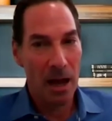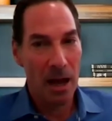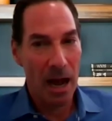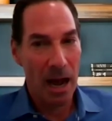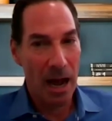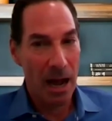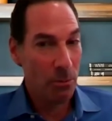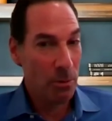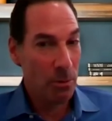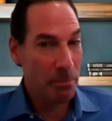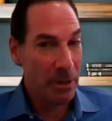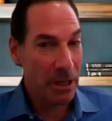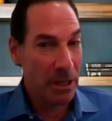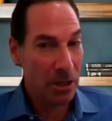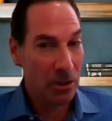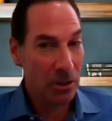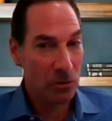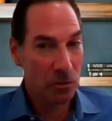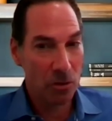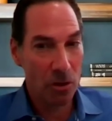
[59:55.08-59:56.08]
I would be
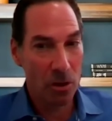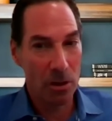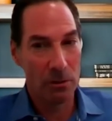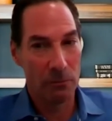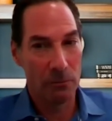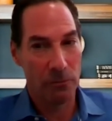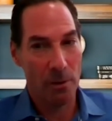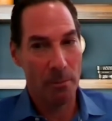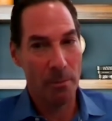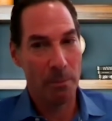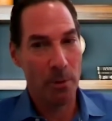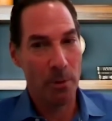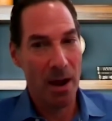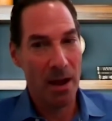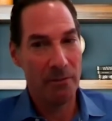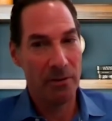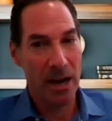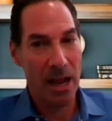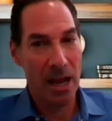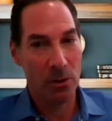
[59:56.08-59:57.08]
concerned from a
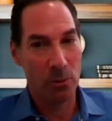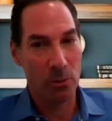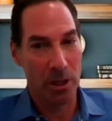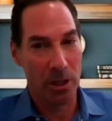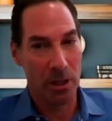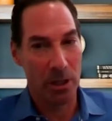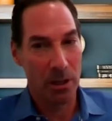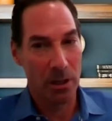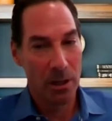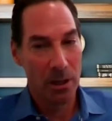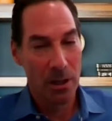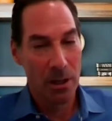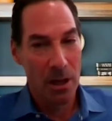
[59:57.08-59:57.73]
private equity.